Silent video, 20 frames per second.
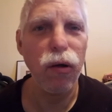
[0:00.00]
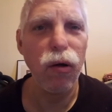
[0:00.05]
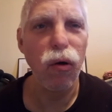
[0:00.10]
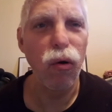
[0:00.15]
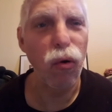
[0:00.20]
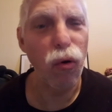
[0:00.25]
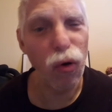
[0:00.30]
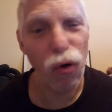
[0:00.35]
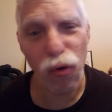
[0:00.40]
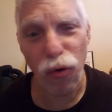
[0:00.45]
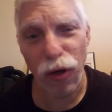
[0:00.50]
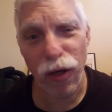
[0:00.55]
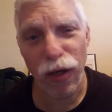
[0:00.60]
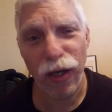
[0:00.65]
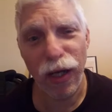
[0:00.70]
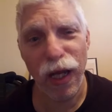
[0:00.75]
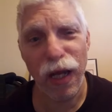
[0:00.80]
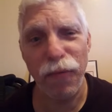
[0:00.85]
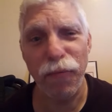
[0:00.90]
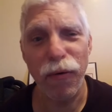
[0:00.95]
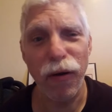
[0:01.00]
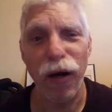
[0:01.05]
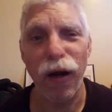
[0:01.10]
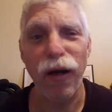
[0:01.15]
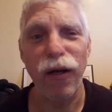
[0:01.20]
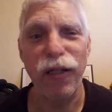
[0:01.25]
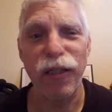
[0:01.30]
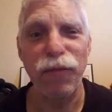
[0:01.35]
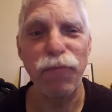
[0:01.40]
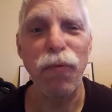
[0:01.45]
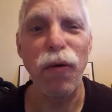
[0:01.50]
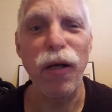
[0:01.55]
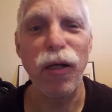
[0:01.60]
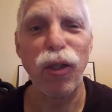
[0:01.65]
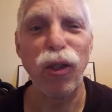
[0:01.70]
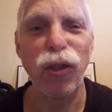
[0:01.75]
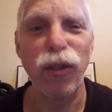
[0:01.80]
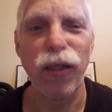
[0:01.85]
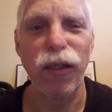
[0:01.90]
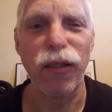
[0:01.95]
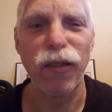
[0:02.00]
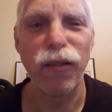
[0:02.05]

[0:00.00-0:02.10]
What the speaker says: or you can keep it on a spreadsheet.